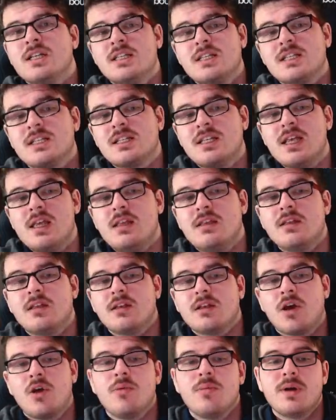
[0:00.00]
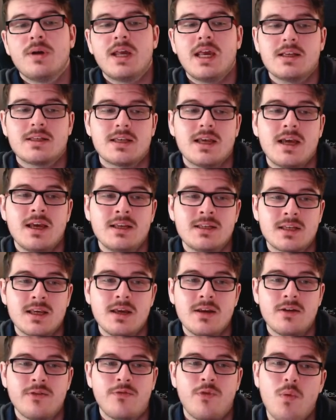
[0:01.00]
to see that the Cobra gets a
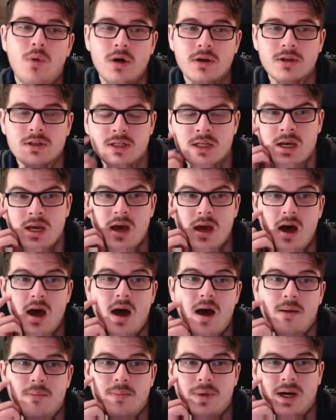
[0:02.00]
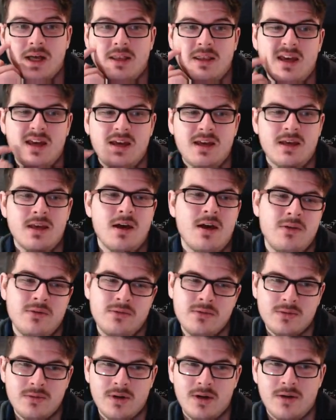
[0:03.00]
skin for once, and there you
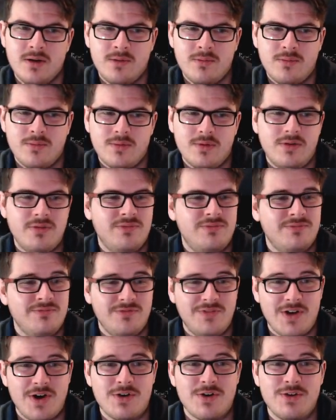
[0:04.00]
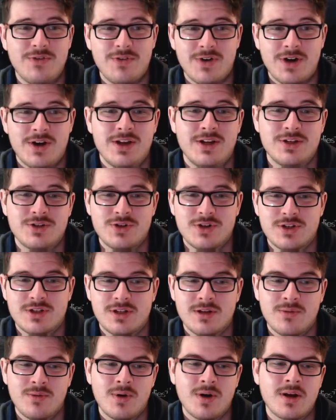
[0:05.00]
go. Very, very
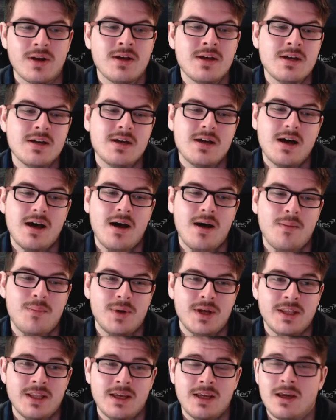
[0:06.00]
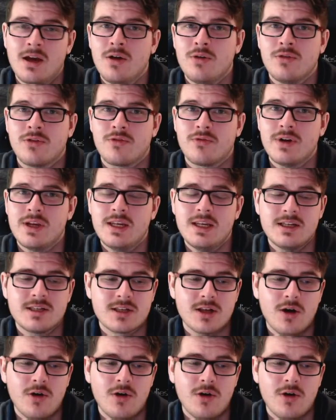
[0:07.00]
interesting one. And there you go, 3D style